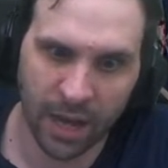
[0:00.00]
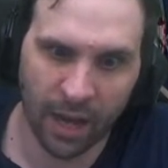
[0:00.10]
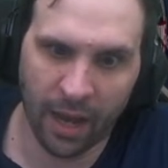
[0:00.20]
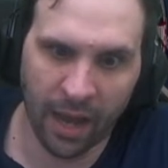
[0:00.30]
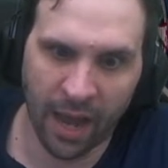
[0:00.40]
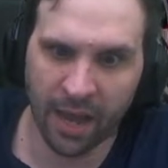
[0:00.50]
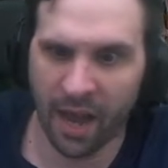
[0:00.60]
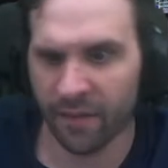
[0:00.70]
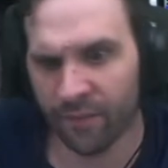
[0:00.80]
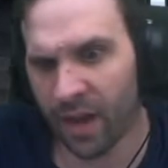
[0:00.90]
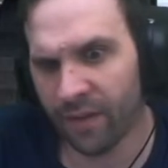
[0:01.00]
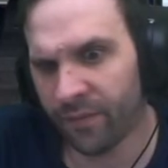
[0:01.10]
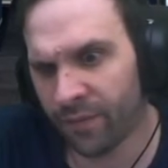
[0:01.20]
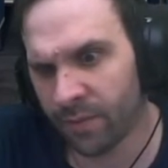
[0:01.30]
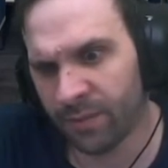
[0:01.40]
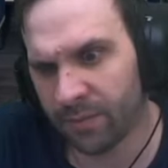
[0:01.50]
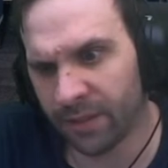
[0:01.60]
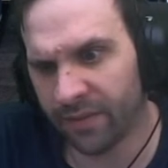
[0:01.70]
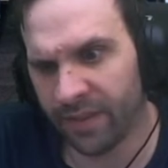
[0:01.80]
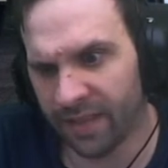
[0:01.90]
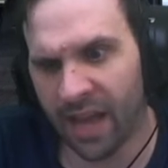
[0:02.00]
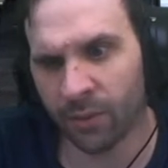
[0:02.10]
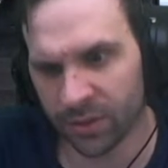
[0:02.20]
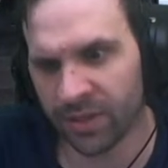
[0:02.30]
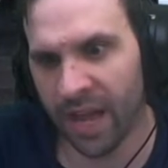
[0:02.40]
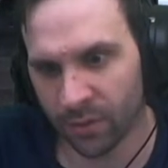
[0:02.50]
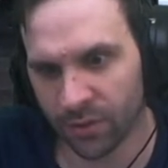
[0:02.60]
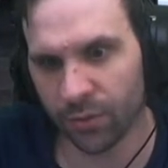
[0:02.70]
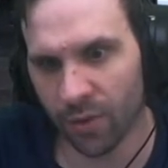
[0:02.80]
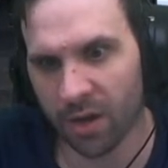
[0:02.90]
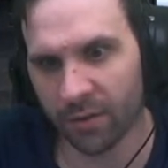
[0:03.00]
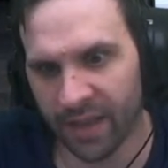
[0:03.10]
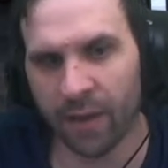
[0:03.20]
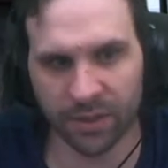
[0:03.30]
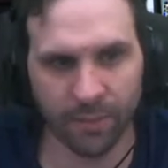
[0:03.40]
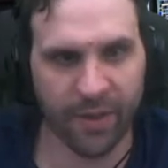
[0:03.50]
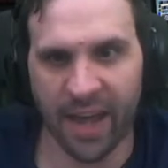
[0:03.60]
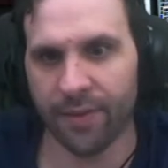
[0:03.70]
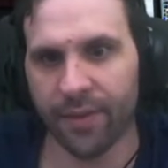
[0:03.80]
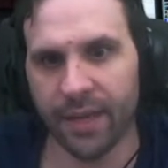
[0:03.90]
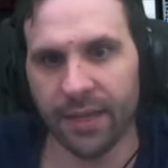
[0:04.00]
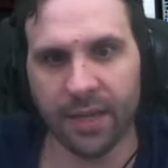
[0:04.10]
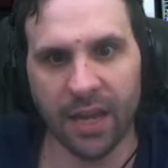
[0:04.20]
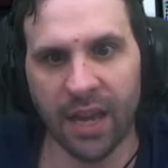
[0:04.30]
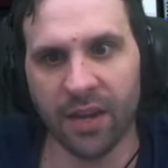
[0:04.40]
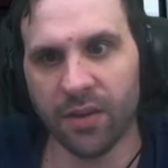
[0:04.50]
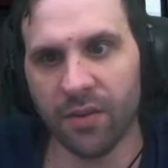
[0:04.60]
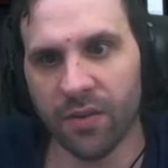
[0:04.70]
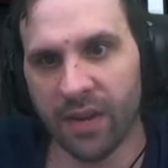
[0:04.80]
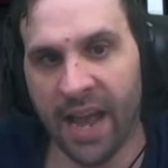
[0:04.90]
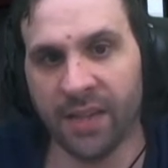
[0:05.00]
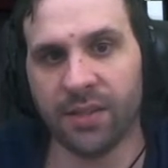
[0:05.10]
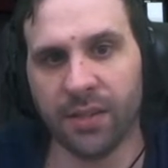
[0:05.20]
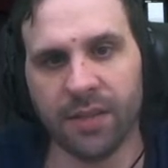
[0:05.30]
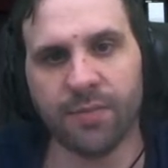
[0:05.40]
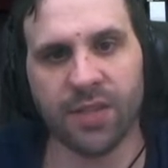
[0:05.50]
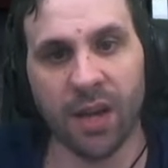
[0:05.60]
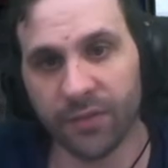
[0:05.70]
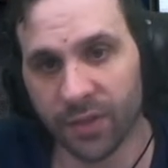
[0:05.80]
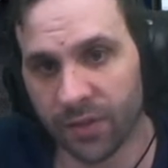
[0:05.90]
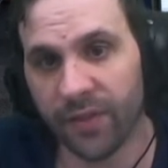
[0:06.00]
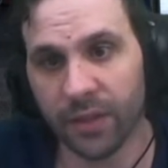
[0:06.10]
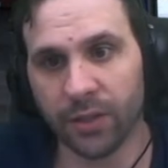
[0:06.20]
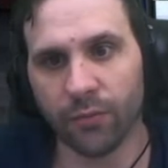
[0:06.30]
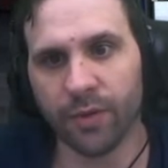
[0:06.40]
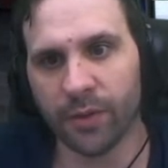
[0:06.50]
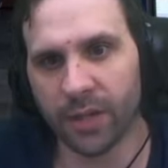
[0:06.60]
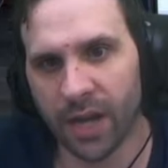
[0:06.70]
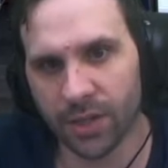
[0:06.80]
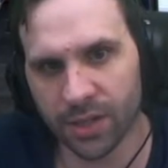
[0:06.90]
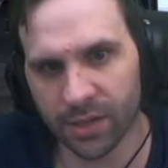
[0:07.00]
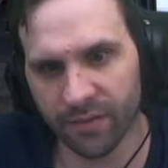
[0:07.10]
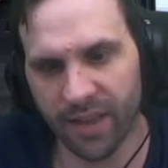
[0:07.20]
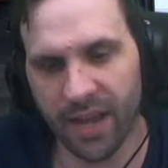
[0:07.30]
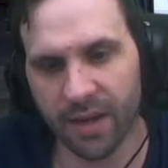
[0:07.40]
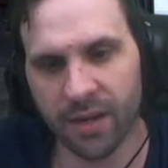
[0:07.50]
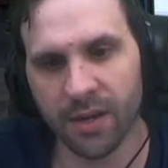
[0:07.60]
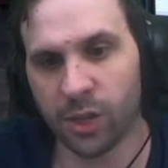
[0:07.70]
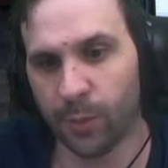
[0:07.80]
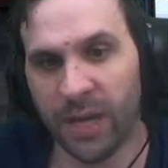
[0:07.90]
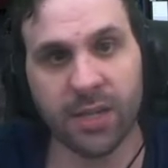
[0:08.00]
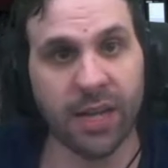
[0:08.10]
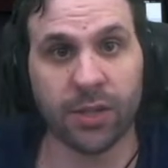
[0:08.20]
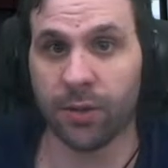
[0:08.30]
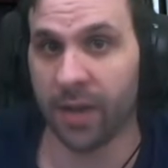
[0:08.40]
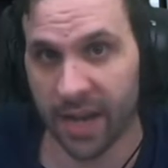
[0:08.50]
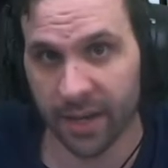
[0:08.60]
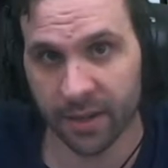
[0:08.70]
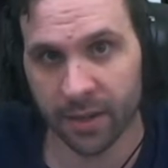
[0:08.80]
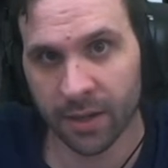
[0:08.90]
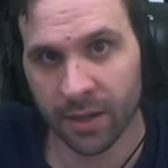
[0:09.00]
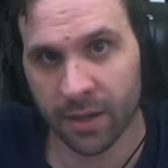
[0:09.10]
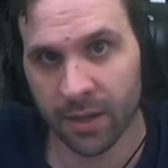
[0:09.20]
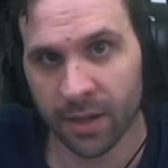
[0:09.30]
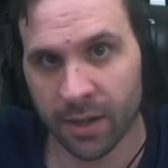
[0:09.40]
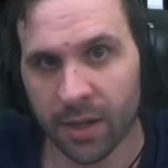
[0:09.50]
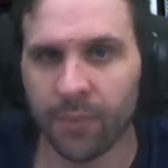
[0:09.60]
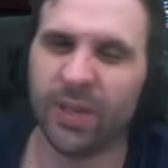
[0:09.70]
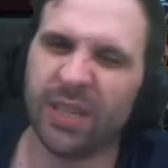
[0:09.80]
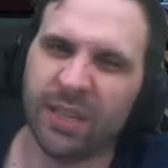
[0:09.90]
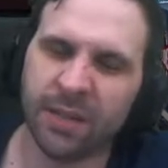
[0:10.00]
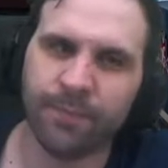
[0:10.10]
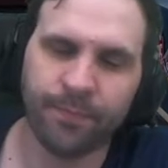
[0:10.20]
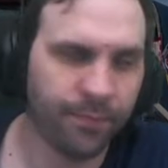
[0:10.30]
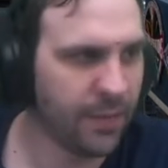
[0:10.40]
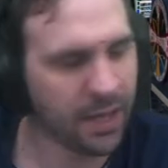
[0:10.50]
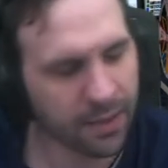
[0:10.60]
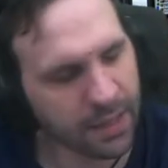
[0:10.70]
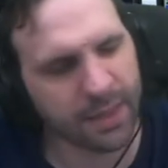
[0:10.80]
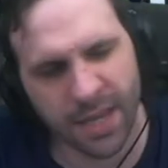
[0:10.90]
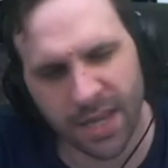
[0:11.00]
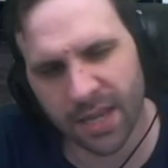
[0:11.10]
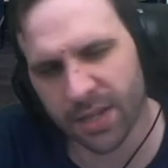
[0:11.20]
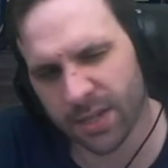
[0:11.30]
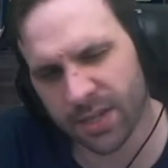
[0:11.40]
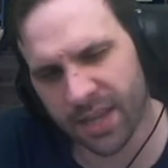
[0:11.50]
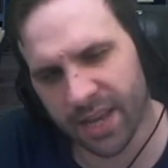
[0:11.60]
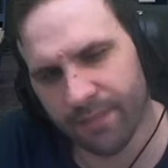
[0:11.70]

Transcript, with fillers: I, I, I firmly believe that that was that was the wrong that was a bad thing and NASA themselves are feeling the repercussions of that SpaceX are not but the thing is is that